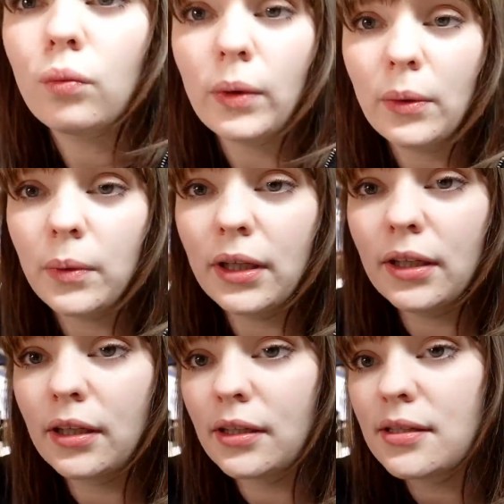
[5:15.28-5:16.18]
red
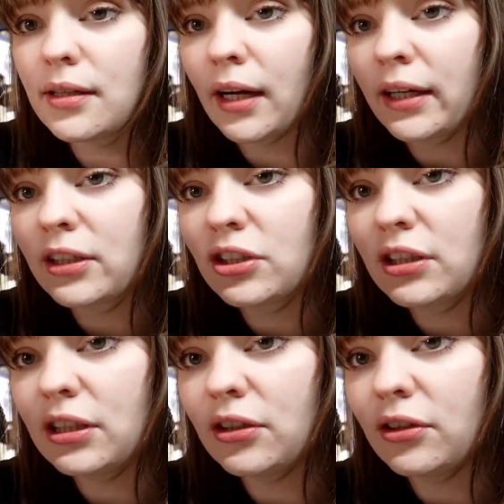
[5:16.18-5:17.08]
one is
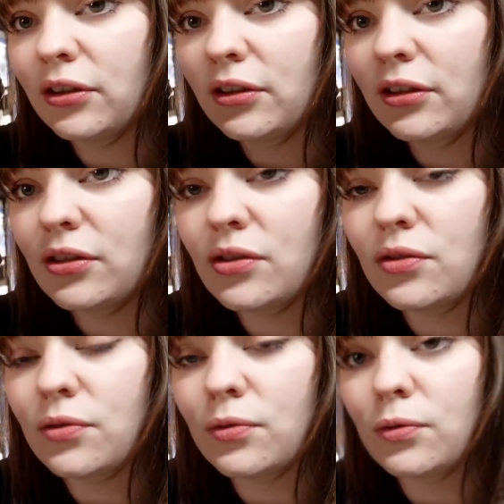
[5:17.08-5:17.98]
actually not
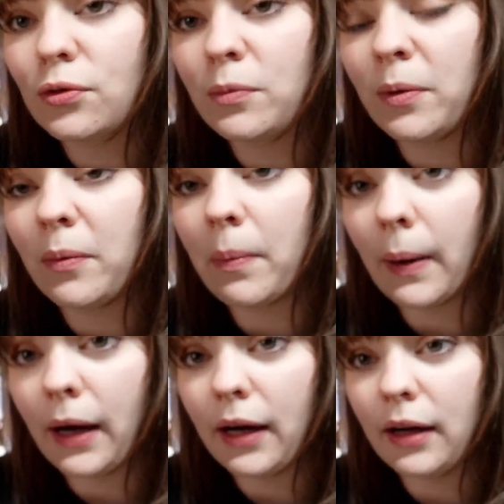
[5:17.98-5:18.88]
super
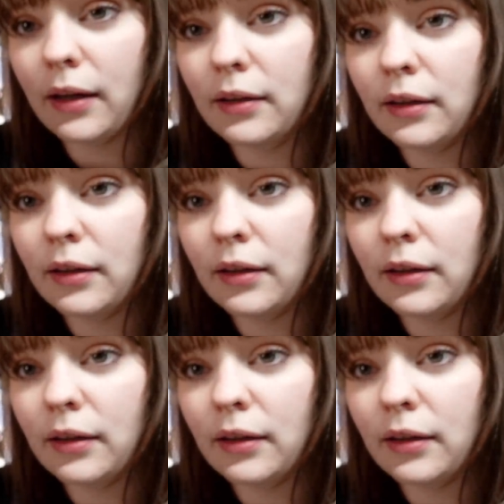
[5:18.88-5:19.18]
bad.